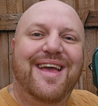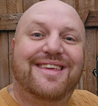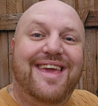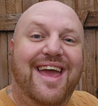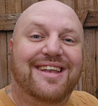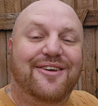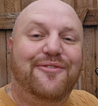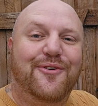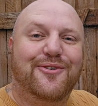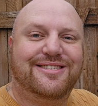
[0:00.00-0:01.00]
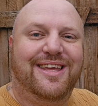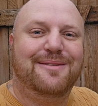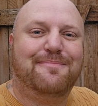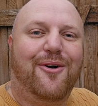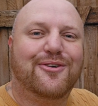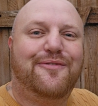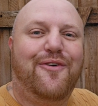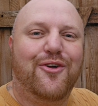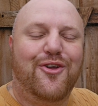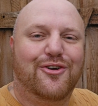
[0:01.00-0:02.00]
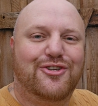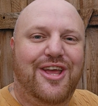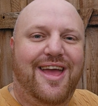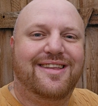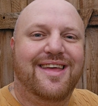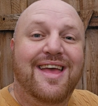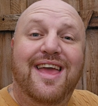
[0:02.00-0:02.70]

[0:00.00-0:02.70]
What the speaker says: Get a first aid box for your shed.